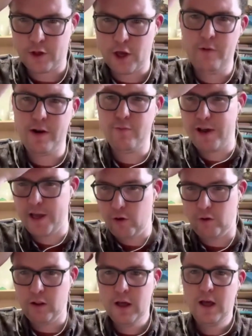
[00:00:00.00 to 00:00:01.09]
The only
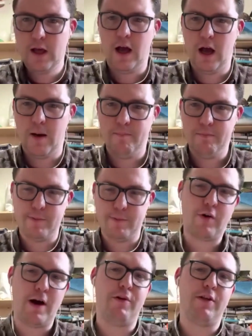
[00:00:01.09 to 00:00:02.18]
real
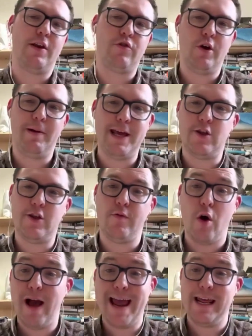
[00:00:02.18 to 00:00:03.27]
Democrat presidential nominees
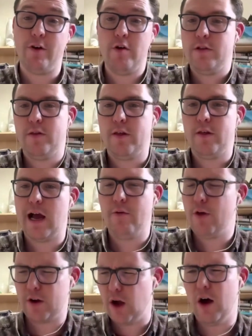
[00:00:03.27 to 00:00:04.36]
who've got any votes in the
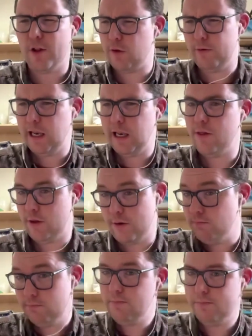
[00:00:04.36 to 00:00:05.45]
South are Carter and
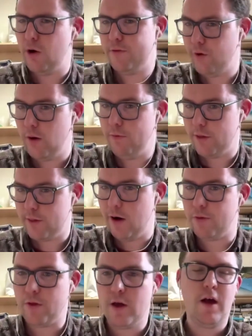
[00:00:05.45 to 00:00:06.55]
Clinton, both from the
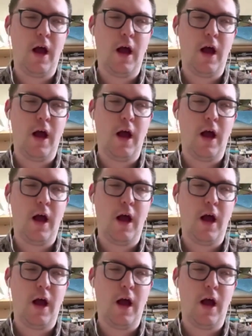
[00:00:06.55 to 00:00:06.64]
South,